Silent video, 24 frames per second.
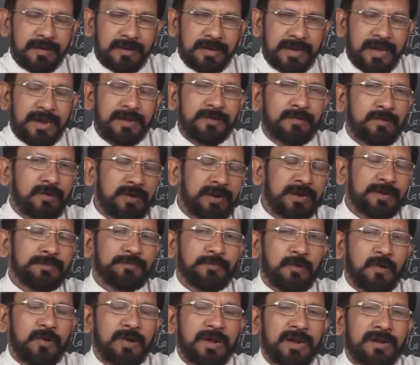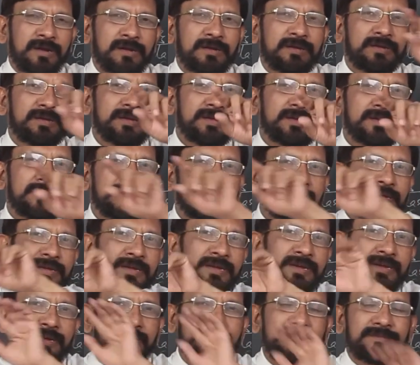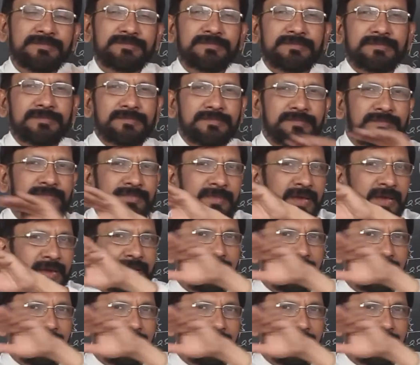calculate product int, the